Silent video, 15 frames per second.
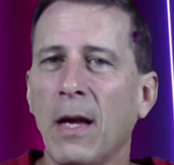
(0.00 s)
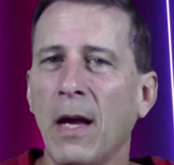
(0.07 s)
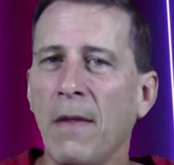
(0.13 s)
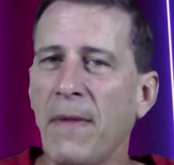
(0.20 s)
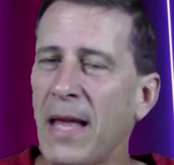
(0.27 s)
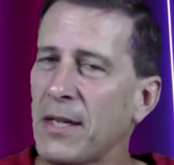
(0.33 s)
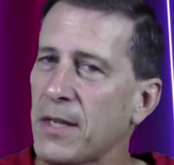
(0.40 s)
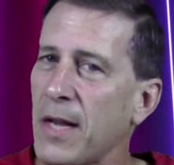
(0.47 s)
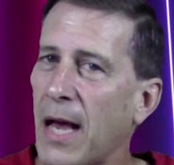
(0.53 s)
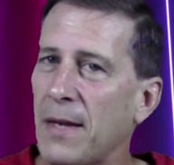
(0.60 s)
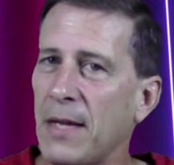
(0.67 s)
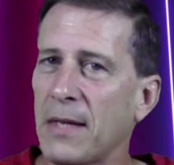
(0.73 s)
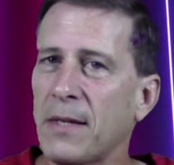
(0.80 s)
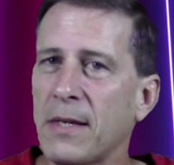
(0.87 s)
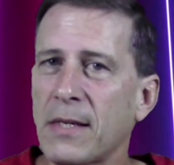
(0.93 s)
And that's not
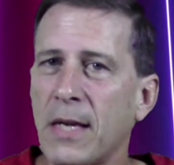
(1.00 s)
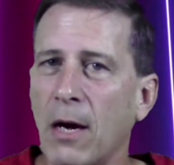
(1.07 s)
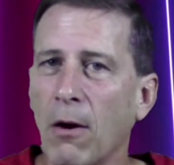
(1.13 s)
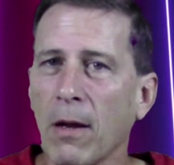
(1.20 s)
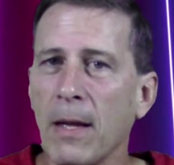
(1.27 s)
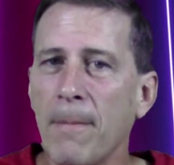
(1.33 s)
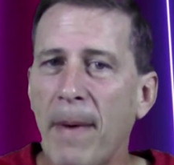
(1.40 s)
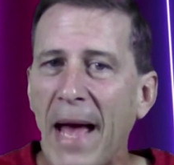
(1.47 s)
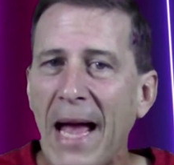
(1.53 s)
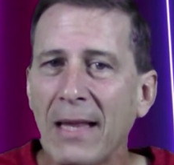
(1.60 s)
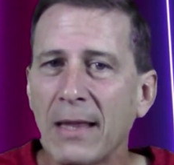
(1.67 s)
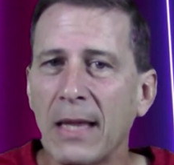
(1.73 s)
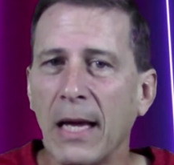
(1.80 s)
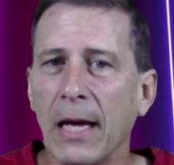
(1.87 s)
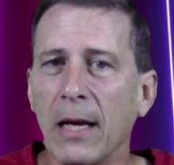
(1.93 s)
necessarily a
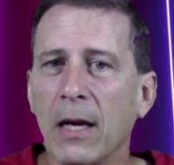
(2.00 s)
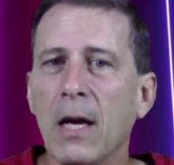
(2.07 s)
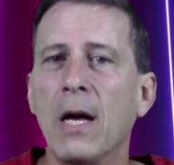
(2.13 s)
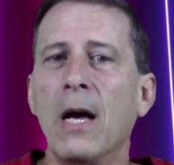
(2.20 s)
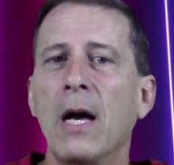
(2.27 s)
bad thing.